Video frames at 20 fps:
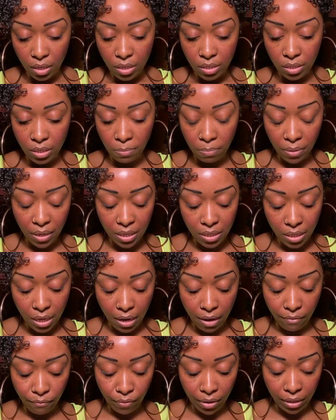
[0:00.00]
So please
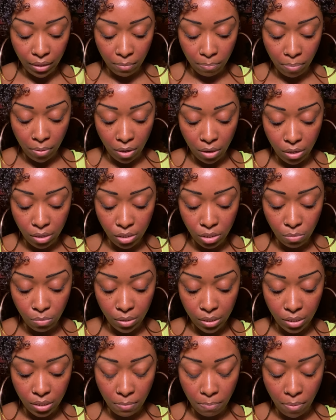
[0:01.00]
clarify the past. What
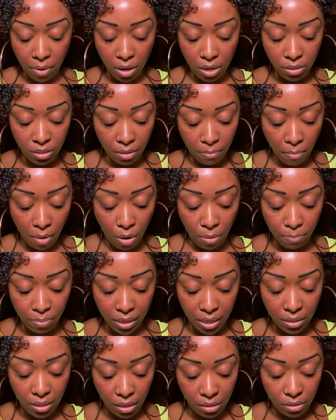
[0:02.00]
is the past about,
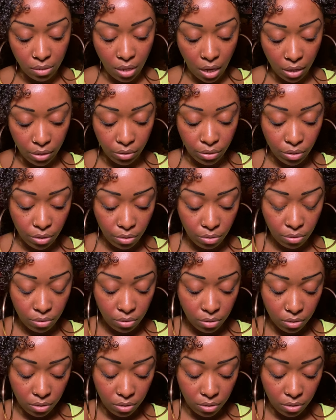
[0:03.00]
please, and thank you.